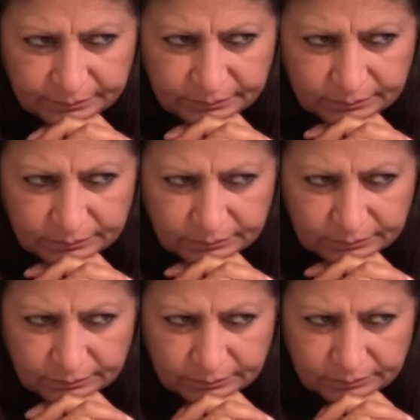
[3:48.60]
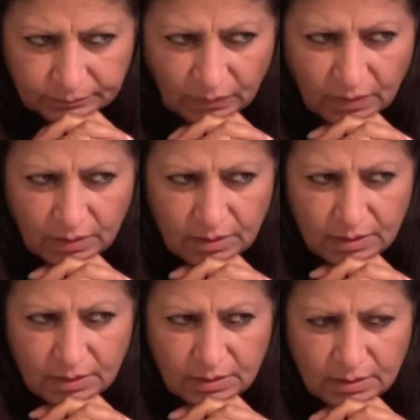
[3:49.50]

Nobody speaks.